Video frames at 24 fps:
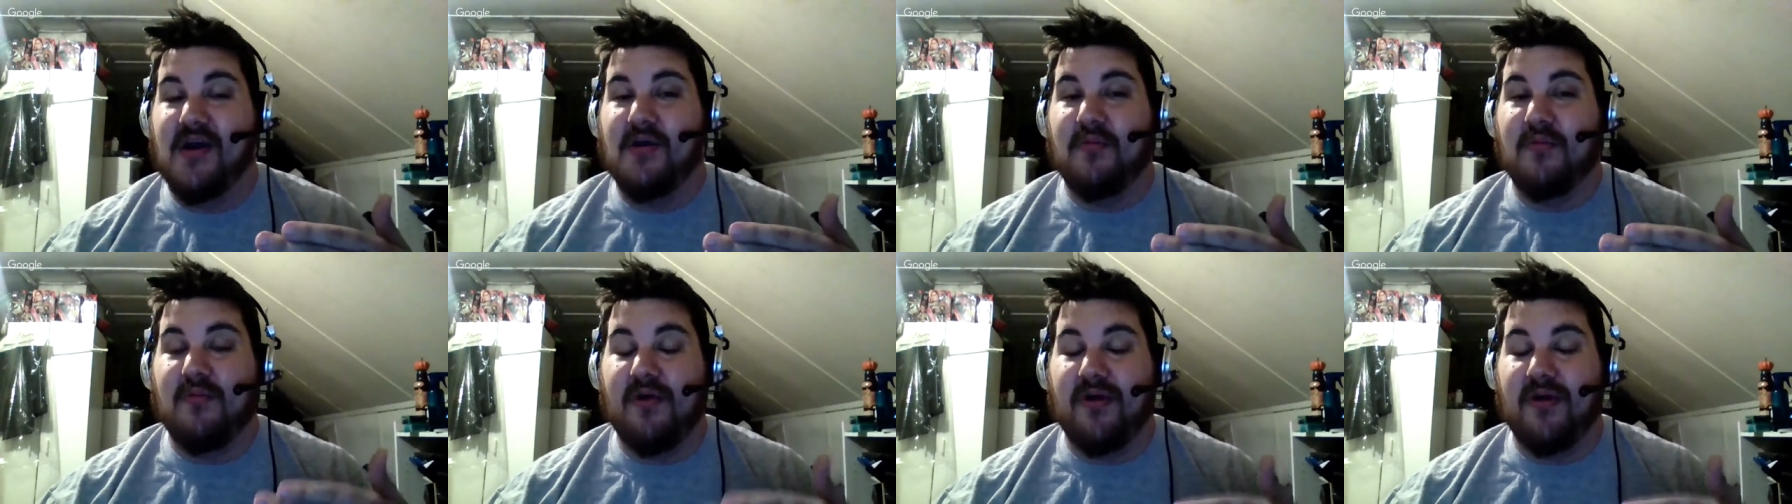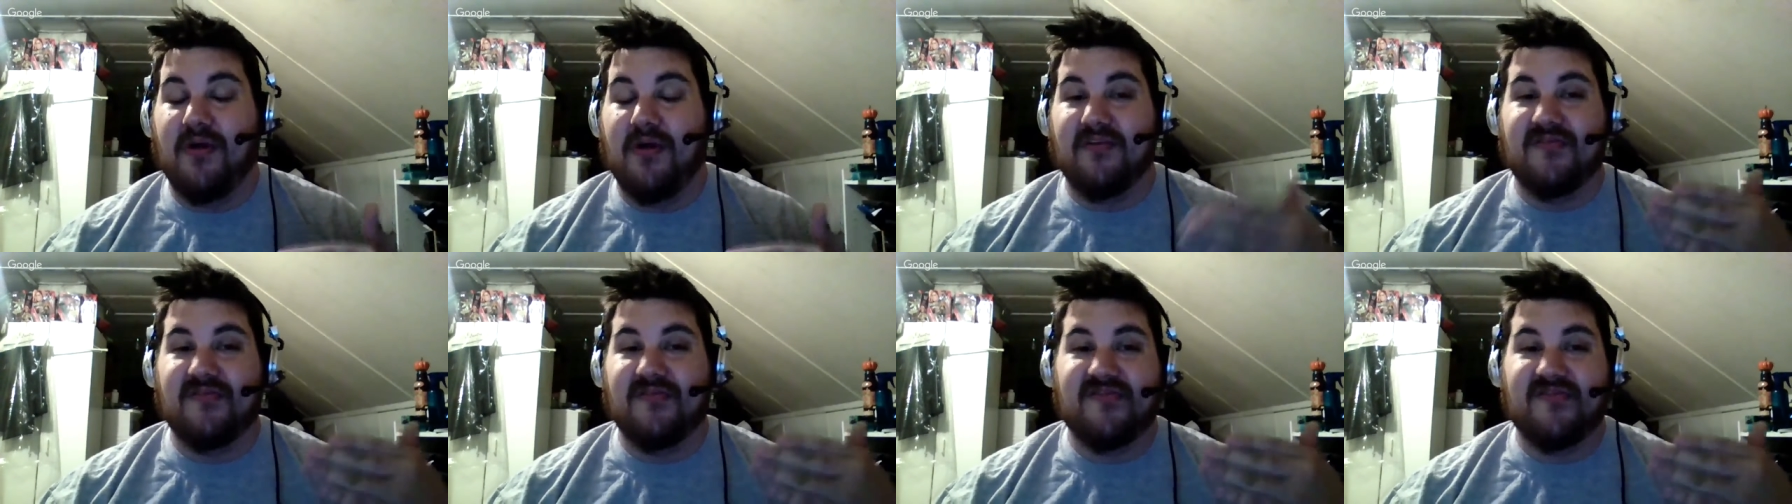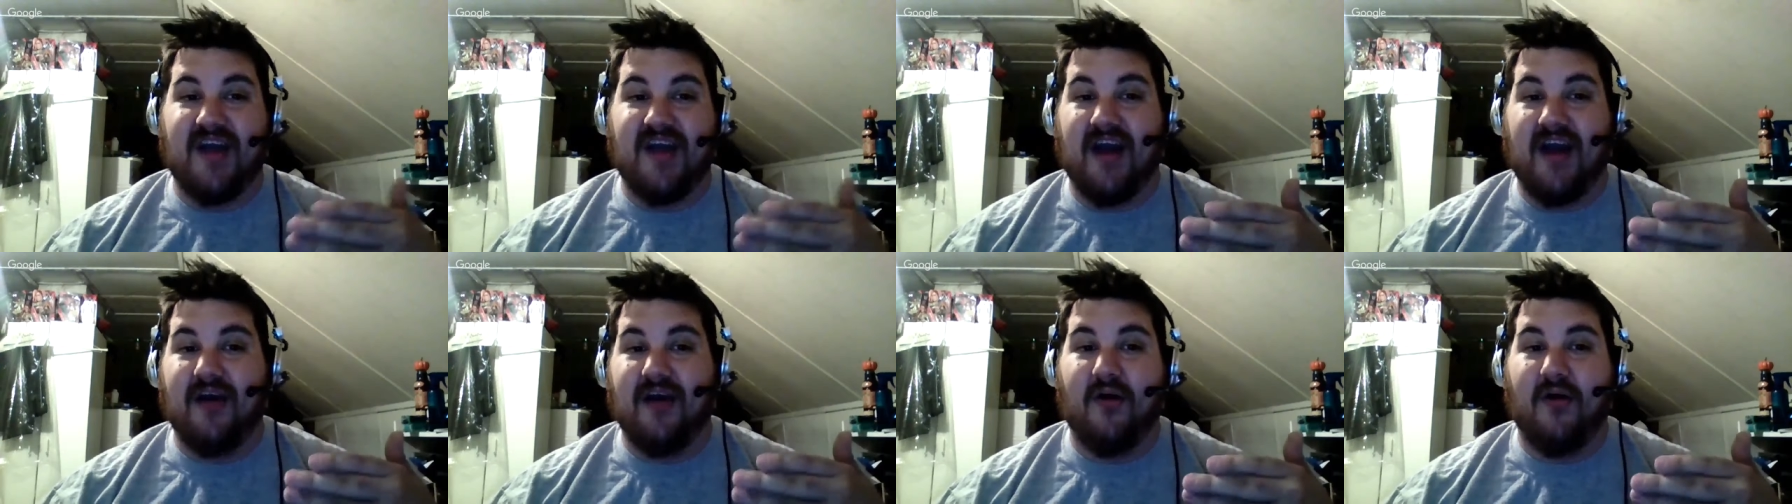where
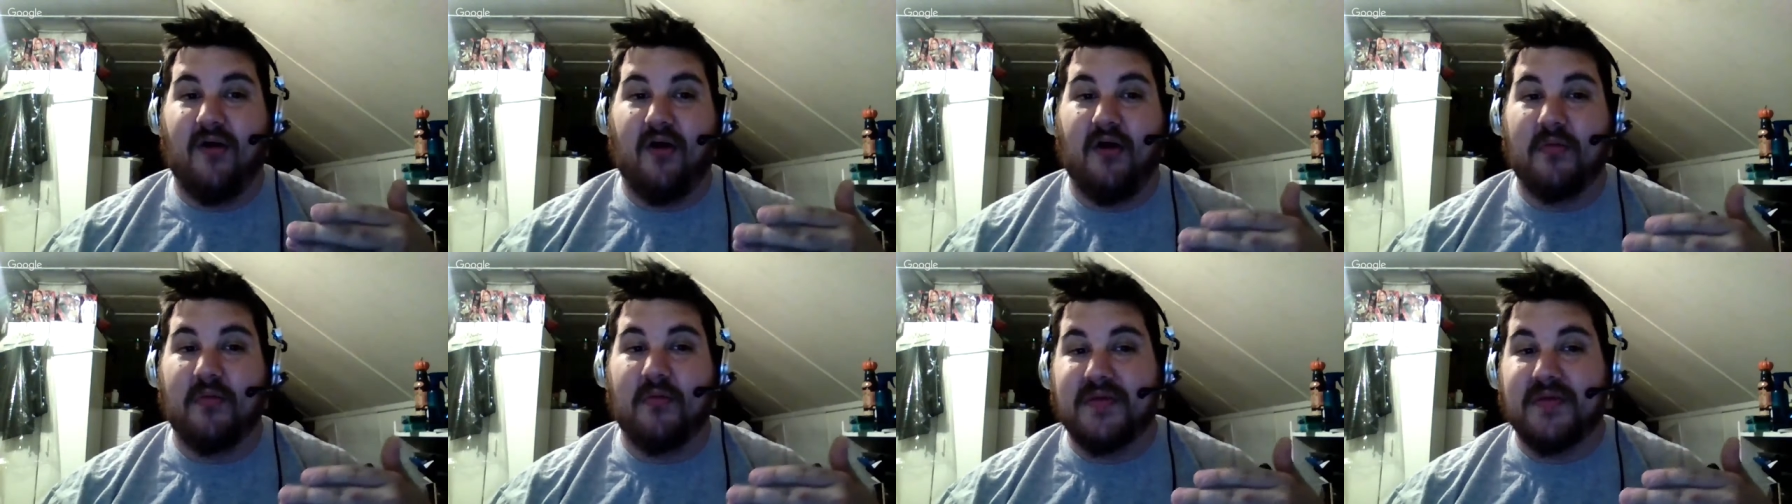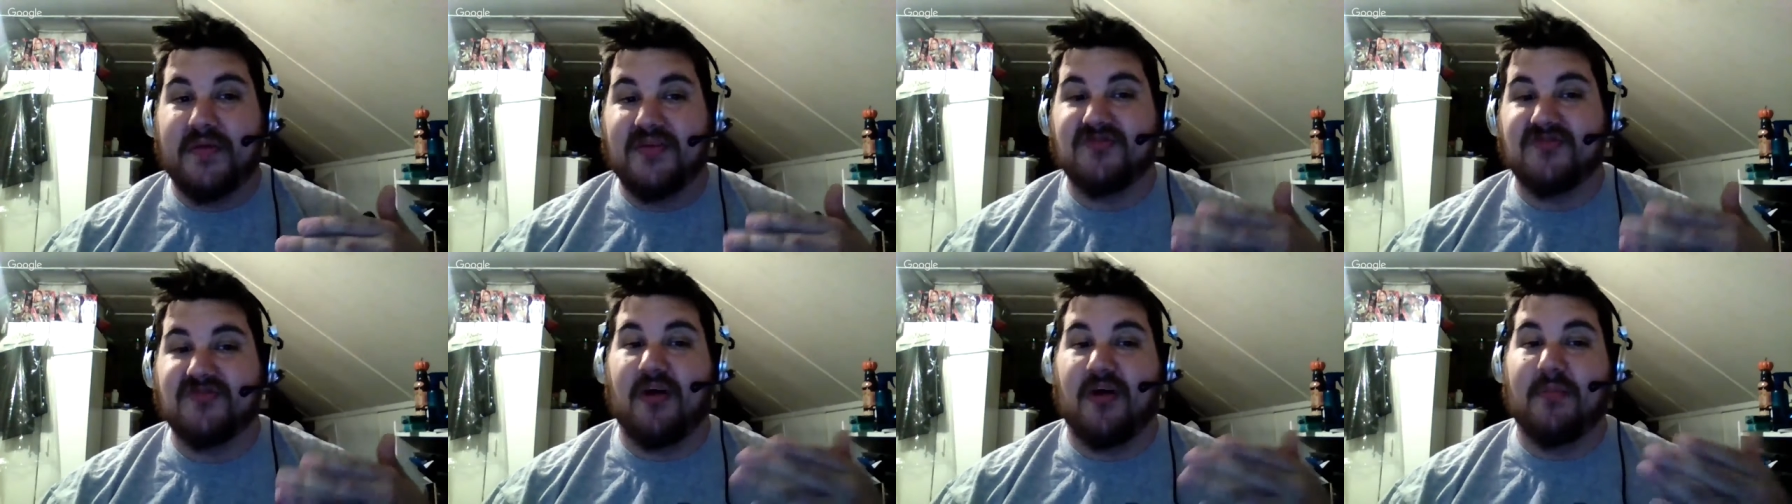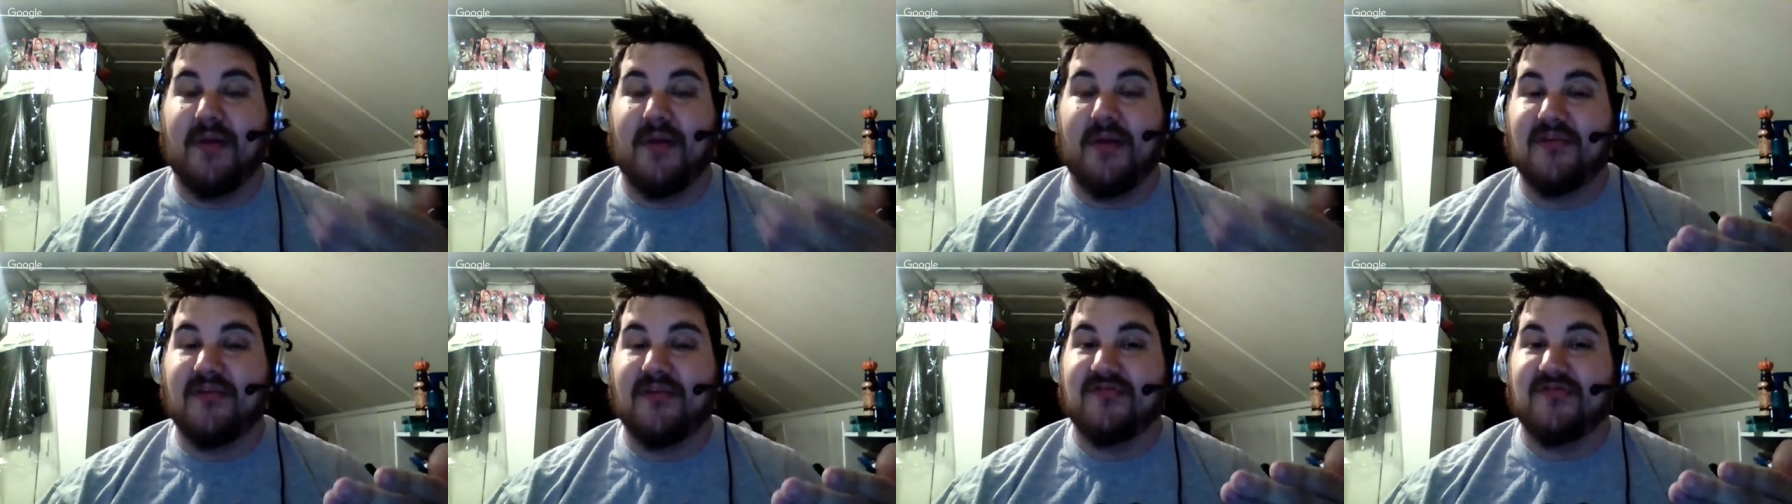Scott Hall beat Shawn
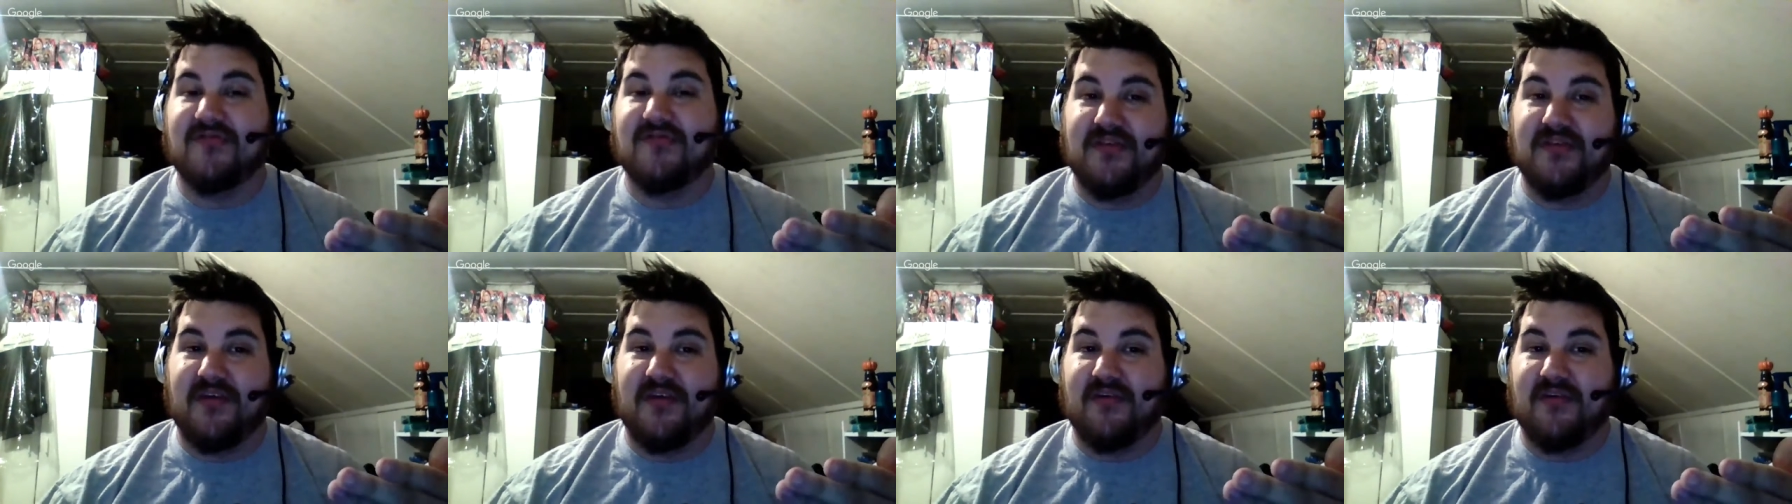Michaels for the